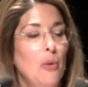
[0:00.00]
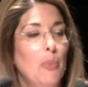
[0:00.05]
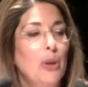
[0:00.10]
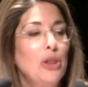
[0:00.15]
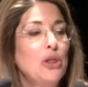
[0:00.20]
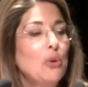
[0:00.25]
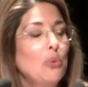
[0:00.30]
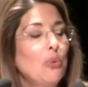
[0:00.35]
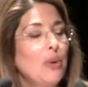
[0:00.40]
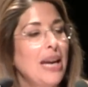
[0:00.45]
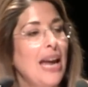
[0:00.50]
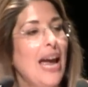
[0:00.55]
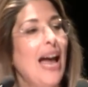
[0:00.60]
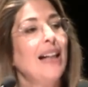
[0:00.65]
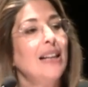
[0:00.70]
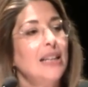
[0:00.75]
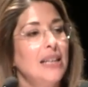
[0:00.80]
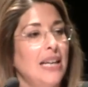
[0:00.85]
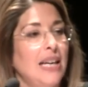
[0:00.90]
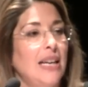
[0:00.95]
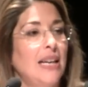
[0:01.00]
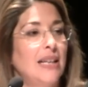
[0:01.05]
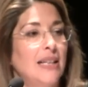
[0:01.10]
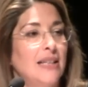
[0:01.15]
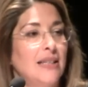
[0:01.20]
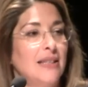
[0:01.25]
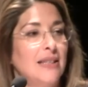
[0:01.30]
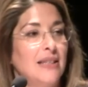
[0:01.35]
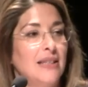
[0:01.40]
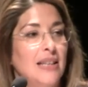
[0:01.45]
But the reality
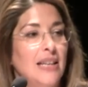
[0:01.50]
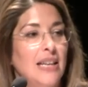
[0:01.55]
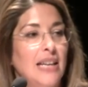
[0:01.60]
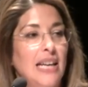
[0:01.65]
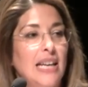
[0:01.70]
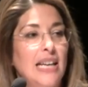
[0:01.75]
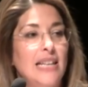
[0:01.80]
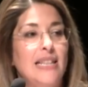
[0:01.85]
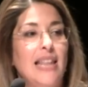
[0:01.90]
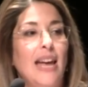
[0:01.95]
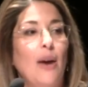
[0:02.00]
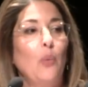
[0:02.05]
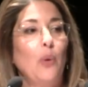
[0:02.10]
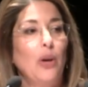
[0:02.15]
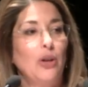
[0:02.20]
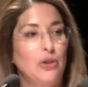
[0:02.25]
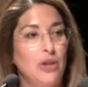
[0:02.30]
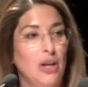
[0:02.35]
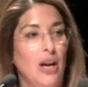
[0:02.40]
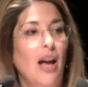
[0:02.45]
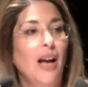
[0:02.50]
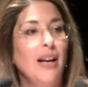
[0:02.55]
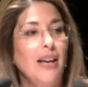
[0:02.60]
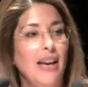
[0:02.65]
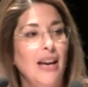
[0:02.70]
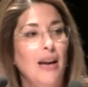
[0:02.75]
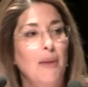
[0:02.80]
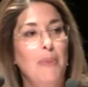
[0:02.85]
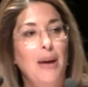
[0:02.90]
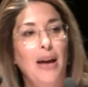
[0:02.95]
is that we are
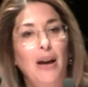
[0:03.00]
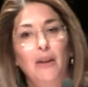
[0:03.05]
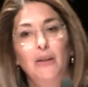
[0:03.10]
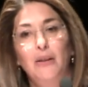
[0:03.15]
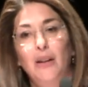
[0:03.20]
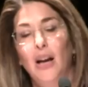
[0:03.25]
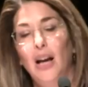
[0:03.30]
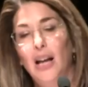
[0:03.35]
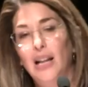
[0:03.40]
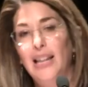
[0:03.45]
talking about